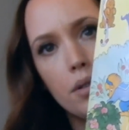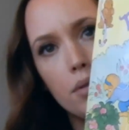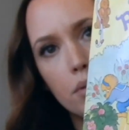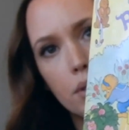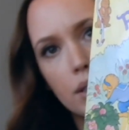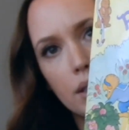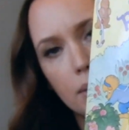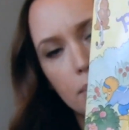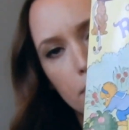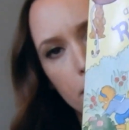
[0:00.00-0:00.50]

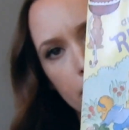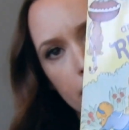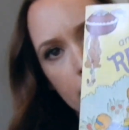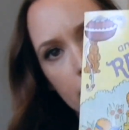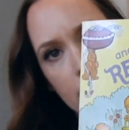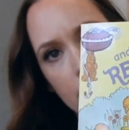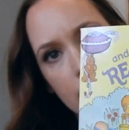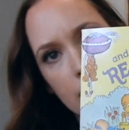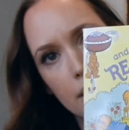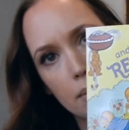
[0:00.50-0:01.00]
with some
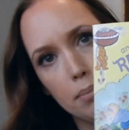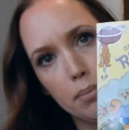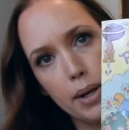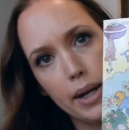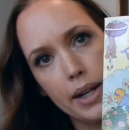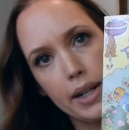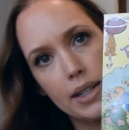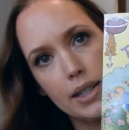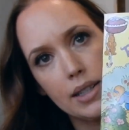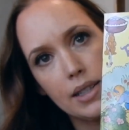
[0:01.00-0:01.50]
Berenstain
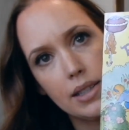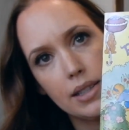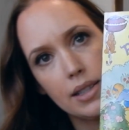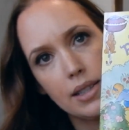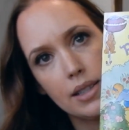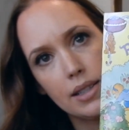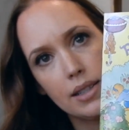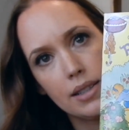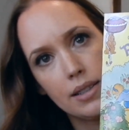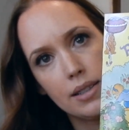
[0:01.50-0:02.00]

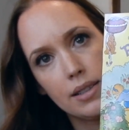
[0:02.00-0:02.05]
Bears.